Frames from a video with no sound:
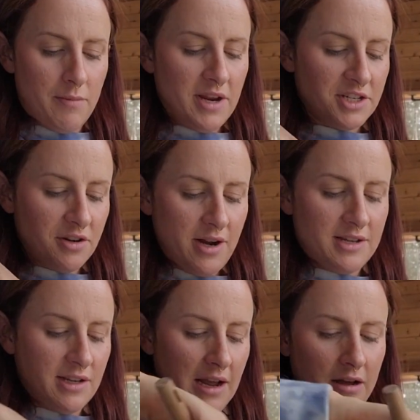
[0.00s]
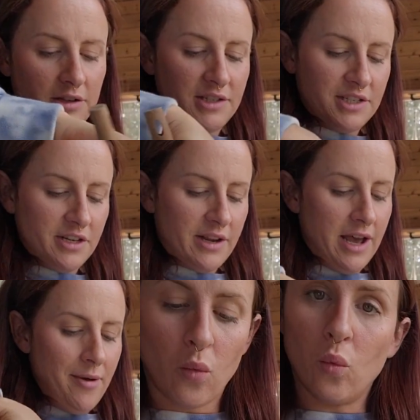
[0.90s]
mixture is all stirred
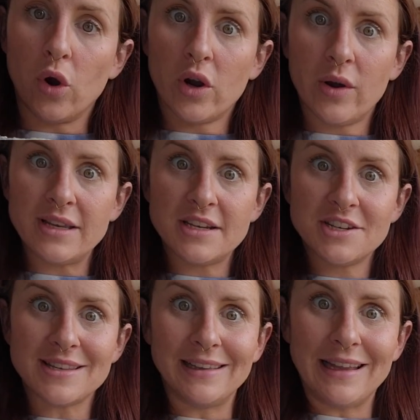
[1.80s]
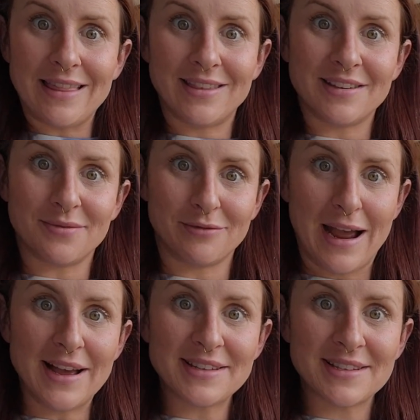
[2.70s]
up. We're going to just let this
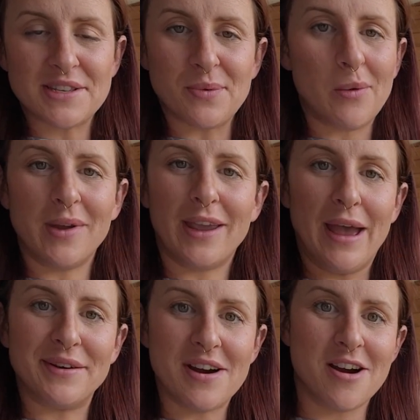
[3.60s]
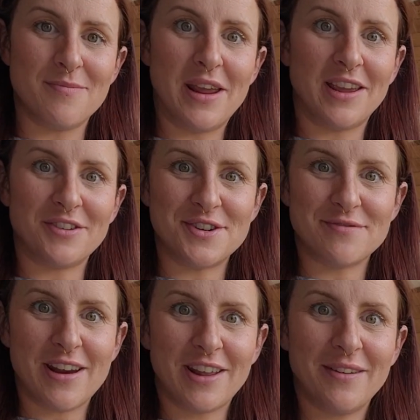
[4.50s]
rest while we get our baking sheet ready.